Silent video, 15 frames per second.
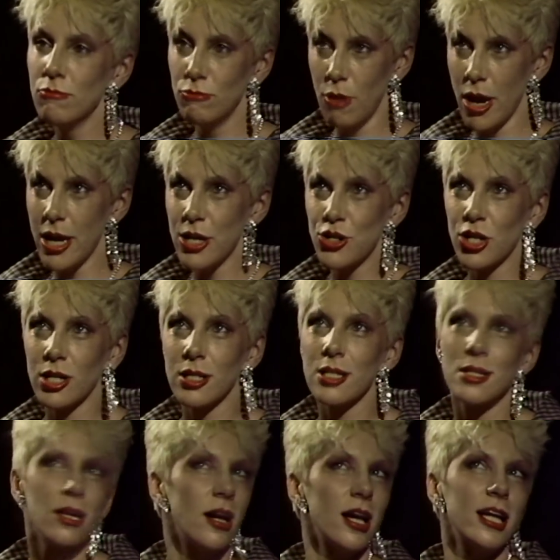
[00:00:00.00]
raging
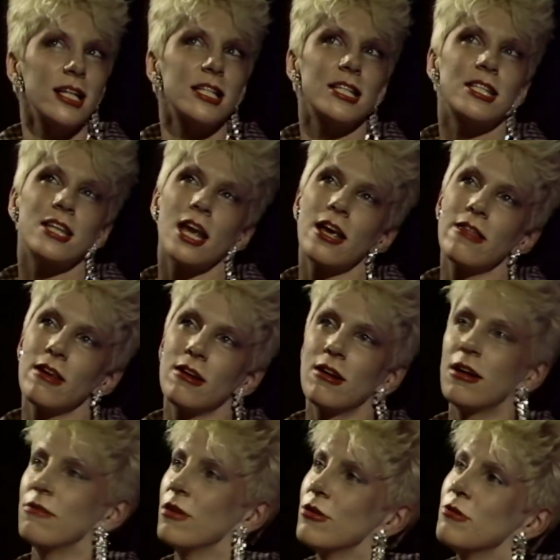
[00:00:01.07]
desire to stay there,
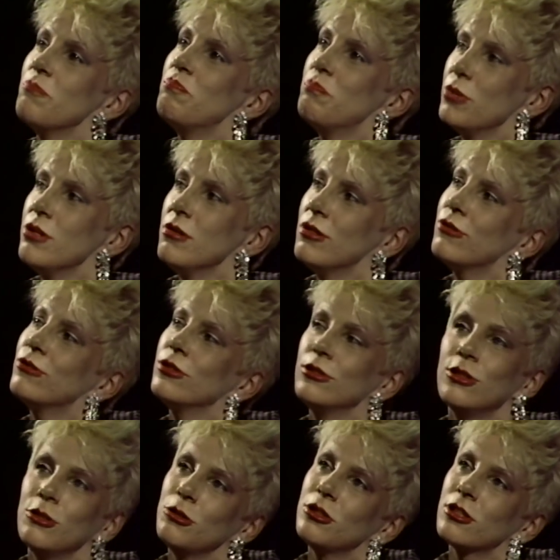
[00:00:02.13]
I wrote a
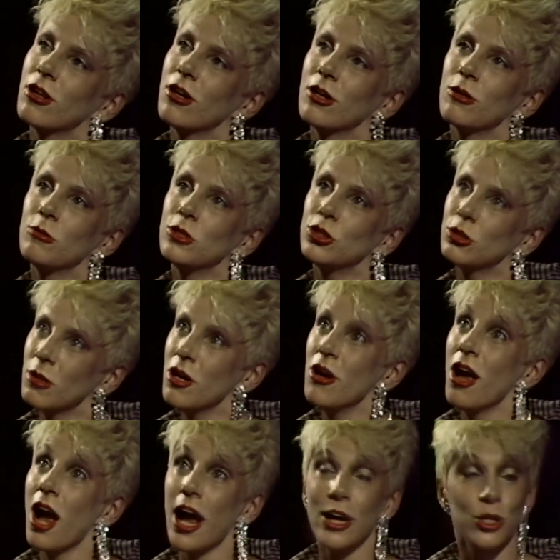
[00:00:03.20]
beautiful new song, which
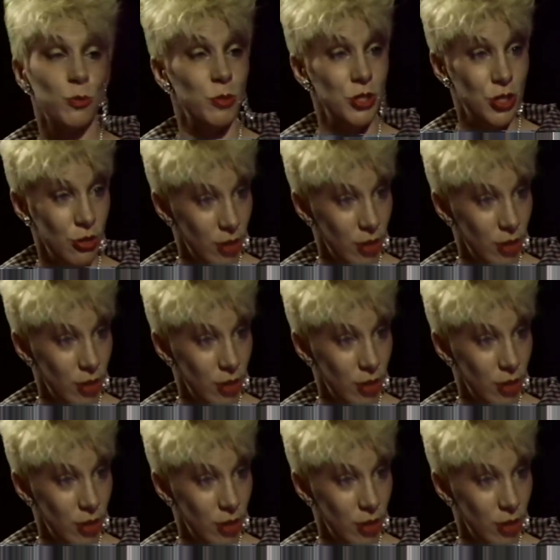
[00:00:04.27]
I should be